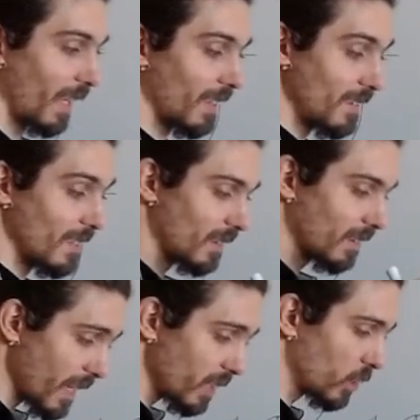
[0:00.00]
the
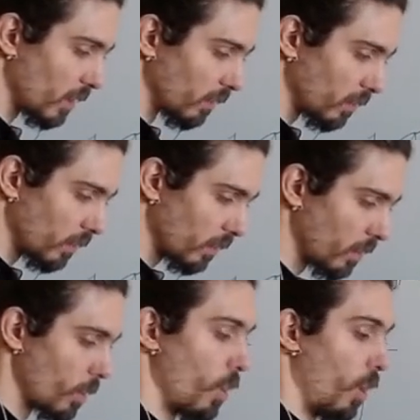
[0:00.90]
tangent
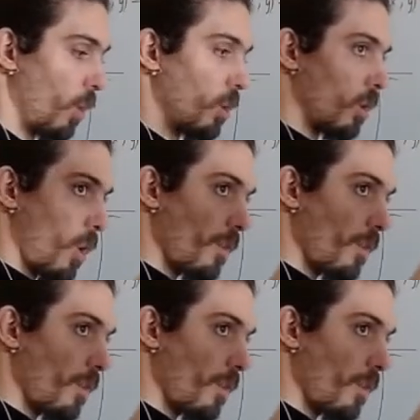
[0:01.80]
of